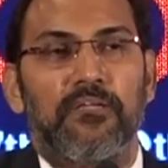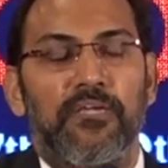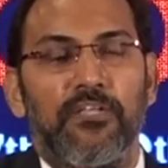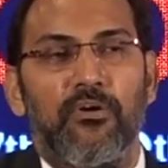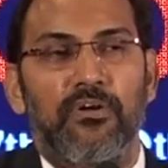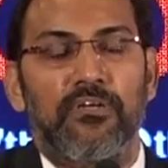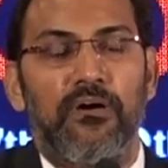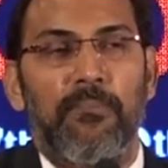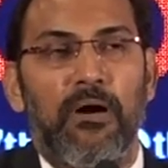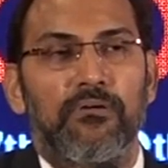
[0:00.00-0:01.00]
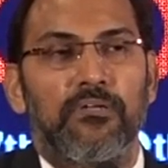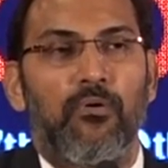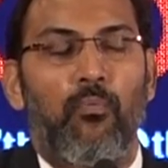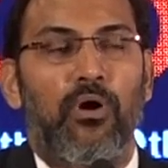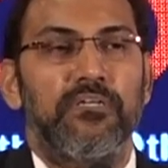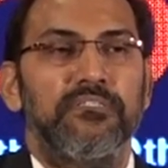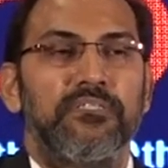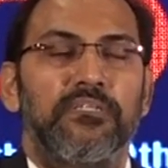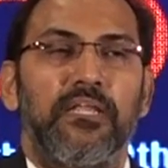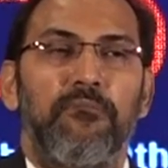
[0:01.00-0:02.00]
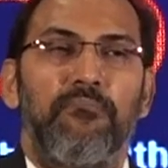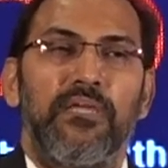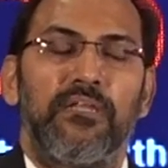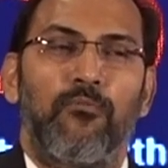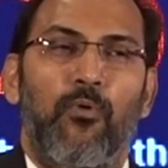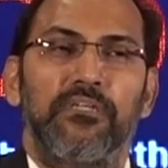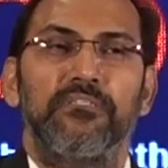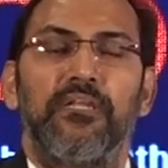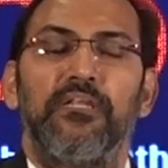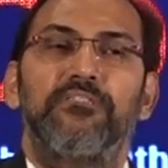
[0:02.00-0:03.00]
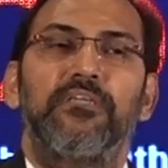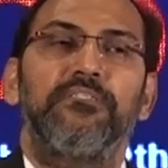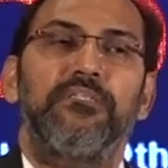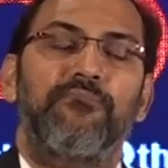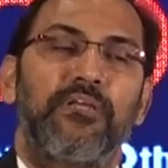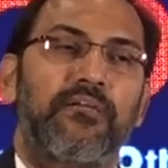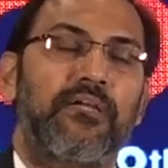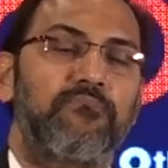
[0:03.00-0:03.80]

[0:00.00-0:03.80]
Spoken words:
keynote about what does it really mean and what is really changing when it